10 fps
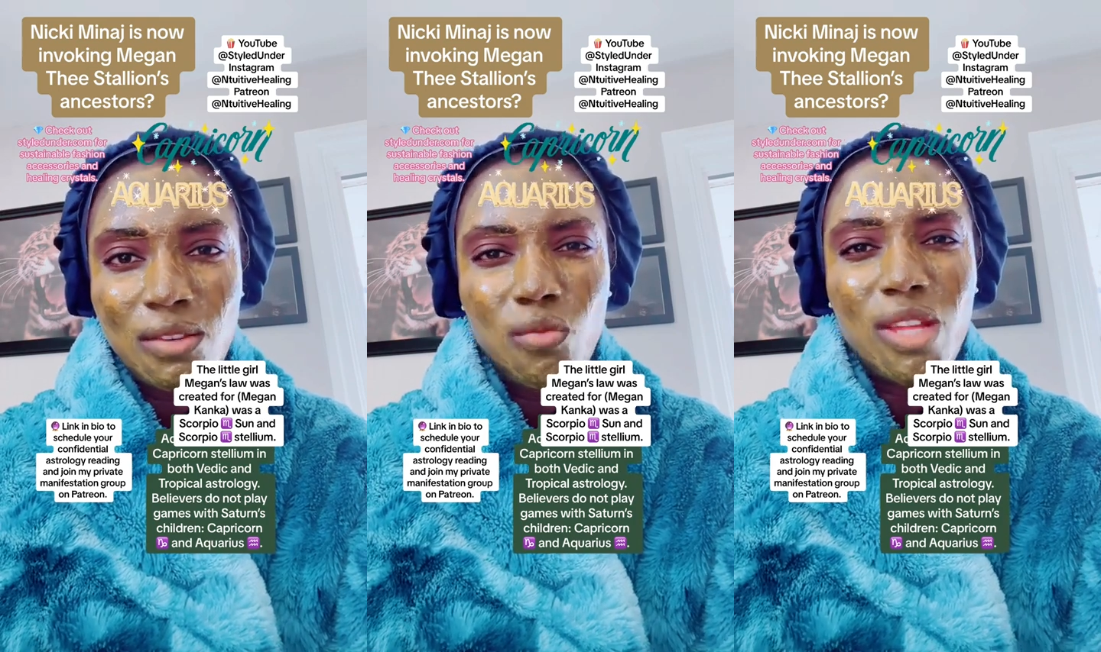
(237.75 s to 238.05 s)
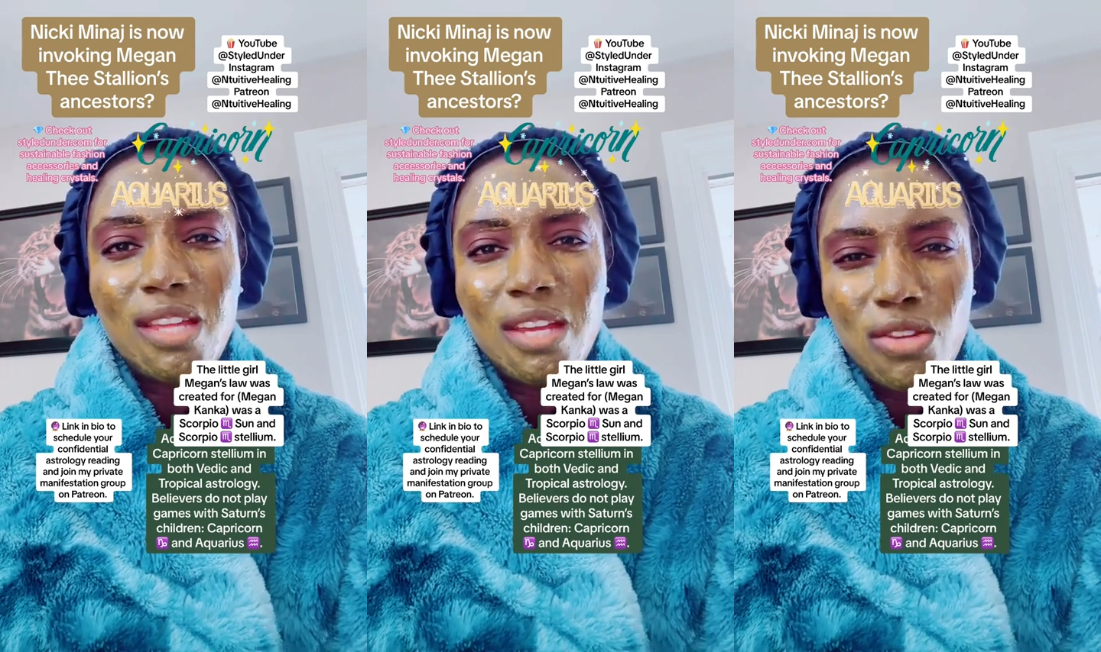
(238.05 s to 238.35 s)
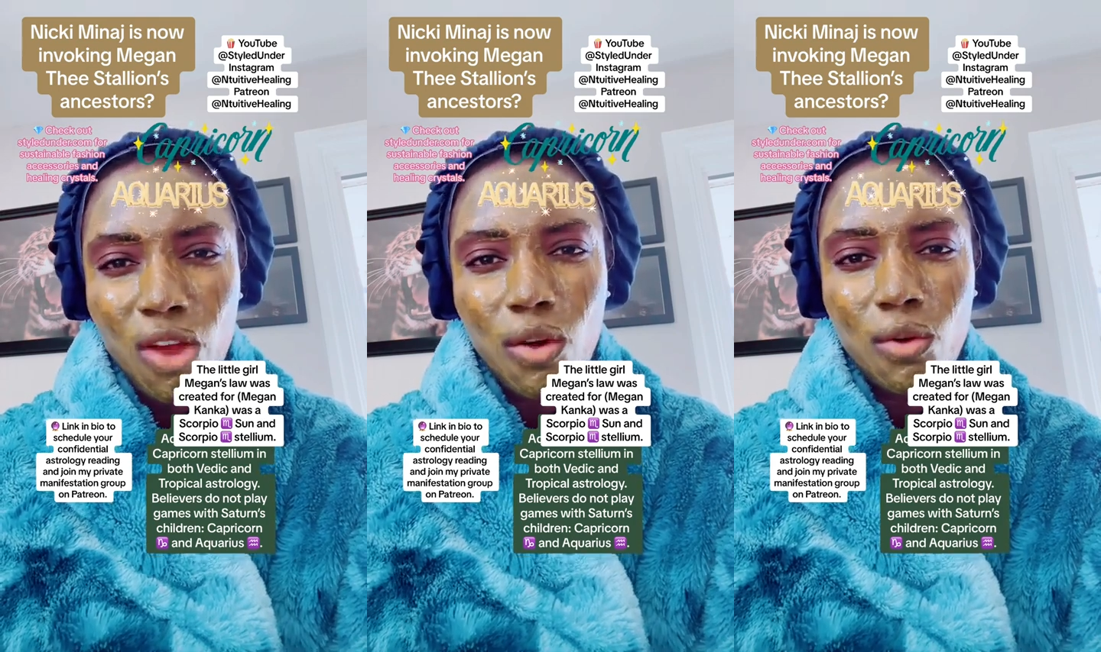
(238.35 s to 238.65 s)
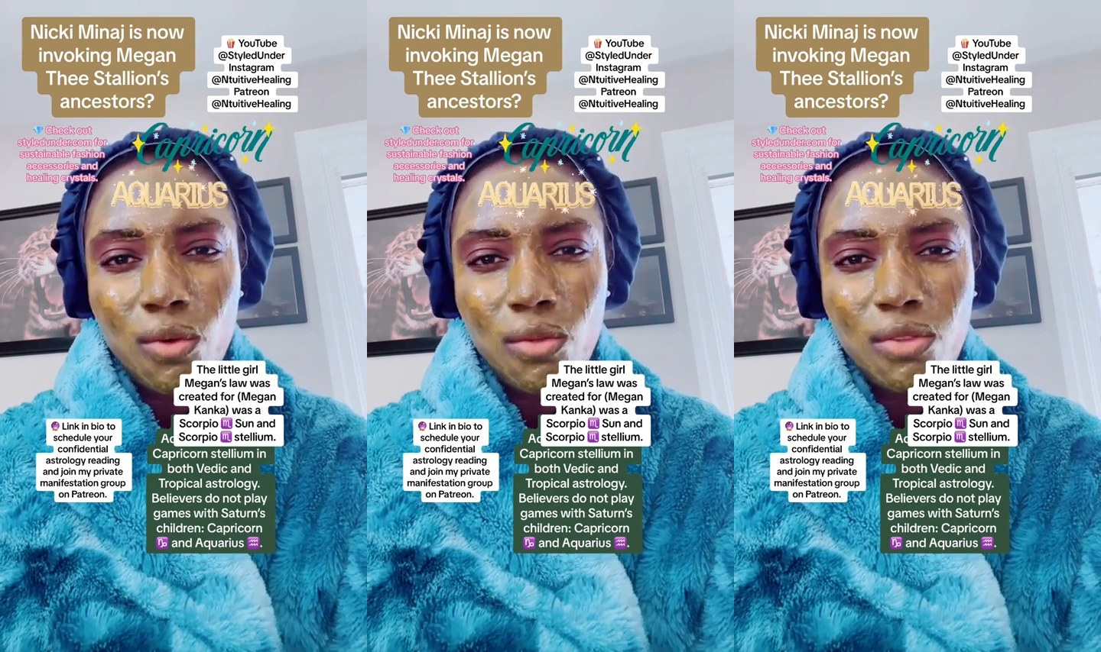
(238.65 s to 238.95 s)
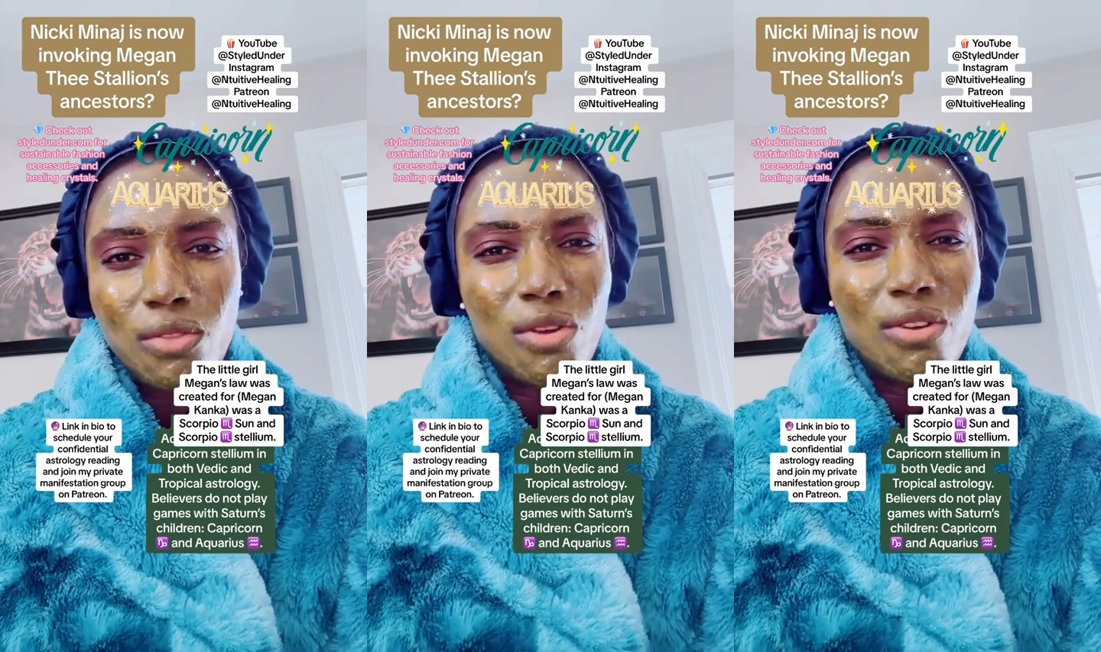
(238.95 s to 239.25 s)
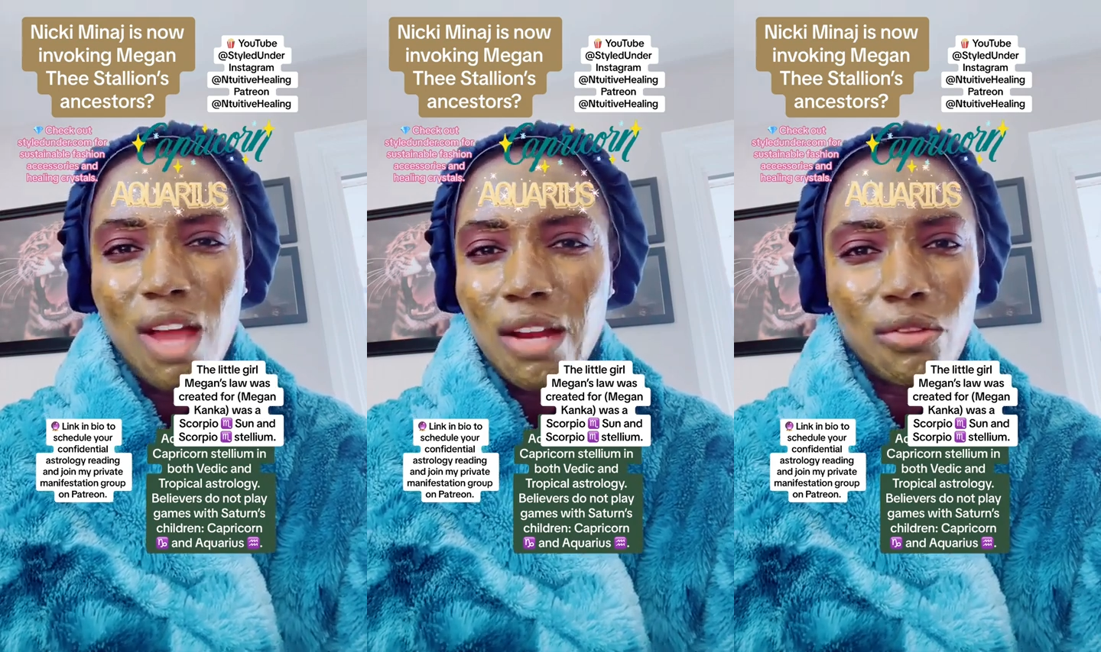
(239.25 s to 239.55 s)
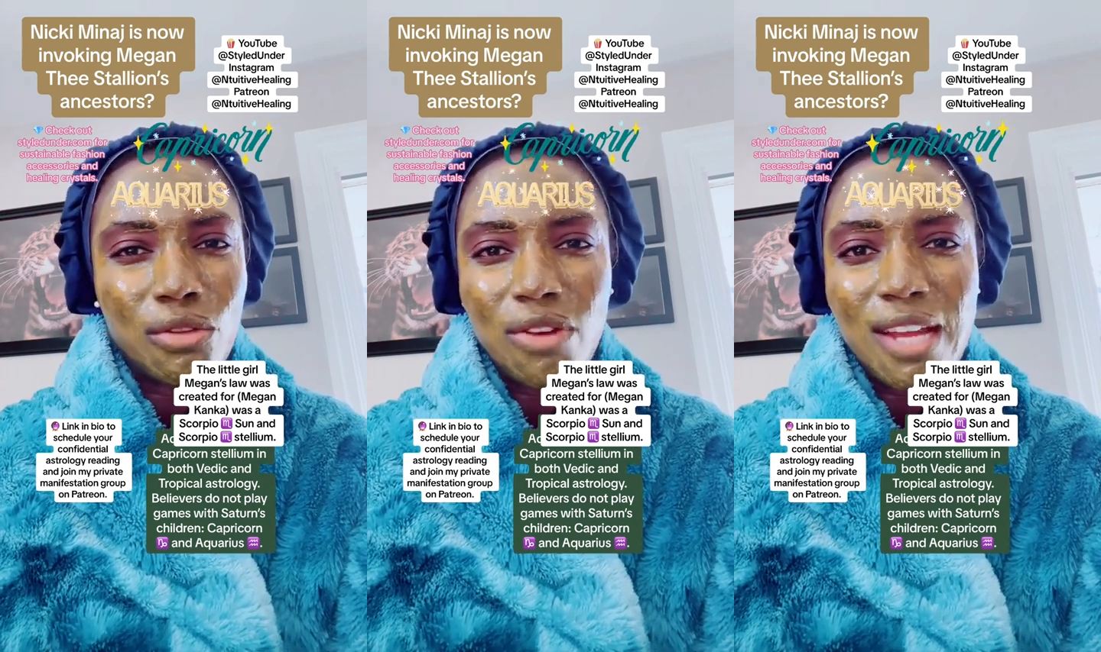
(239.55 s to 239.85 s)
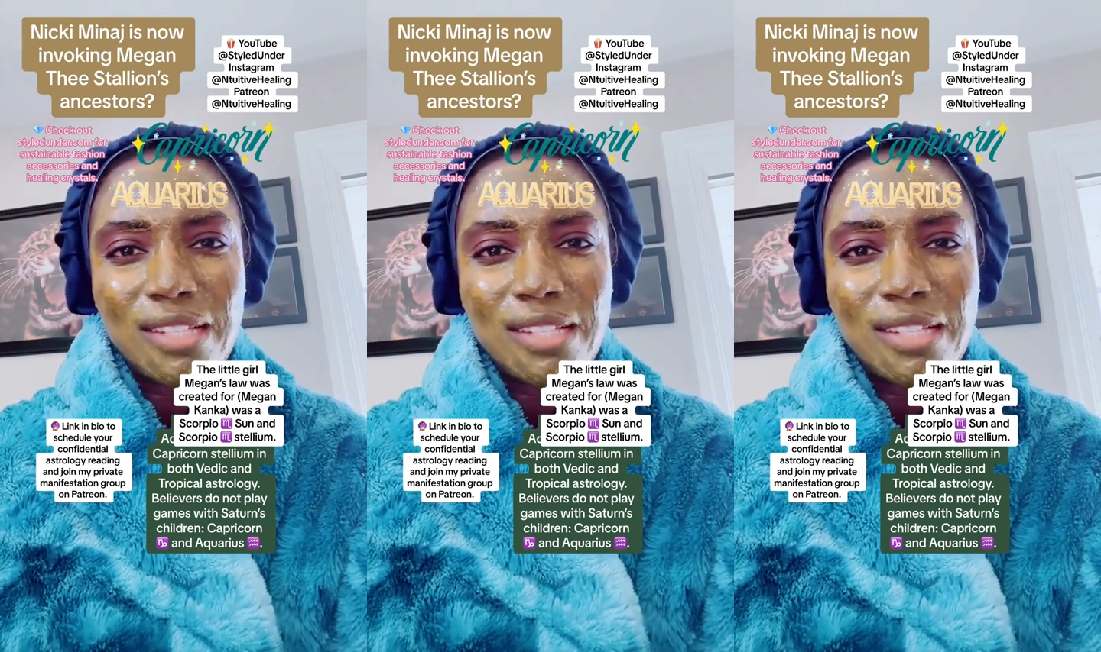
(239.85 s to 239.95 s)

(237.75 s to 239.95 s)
when they know they're not on the right